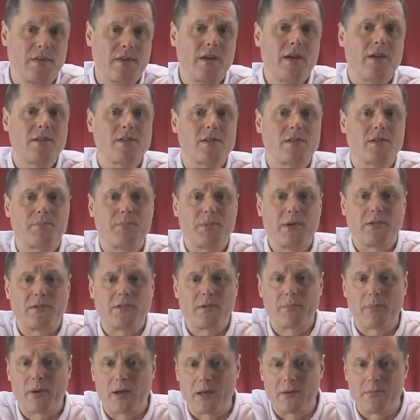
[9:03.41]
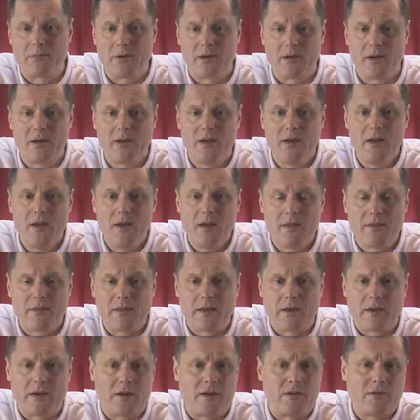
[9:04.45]
They are just bits of paper.
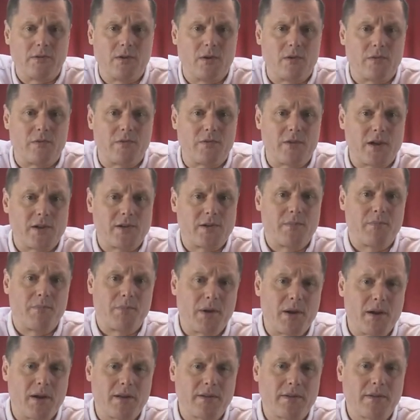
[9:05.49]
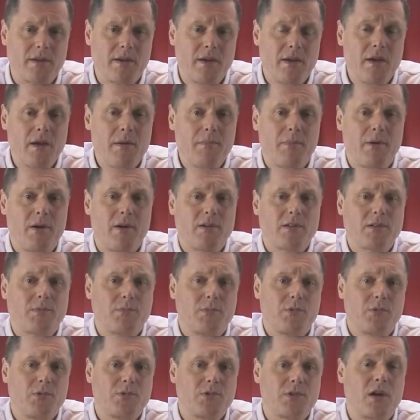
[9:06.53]
They are not flesh and blood.
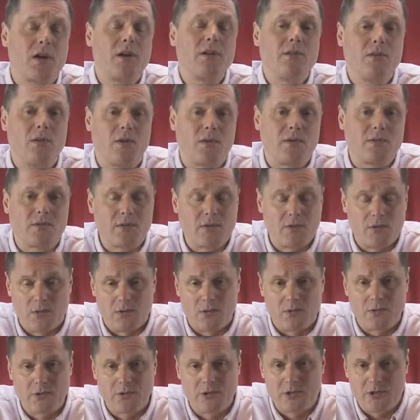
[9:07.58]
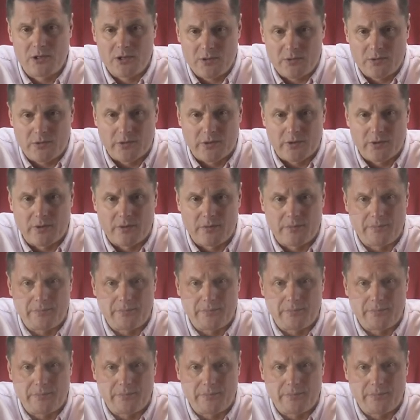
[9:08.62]
Passports are not your children.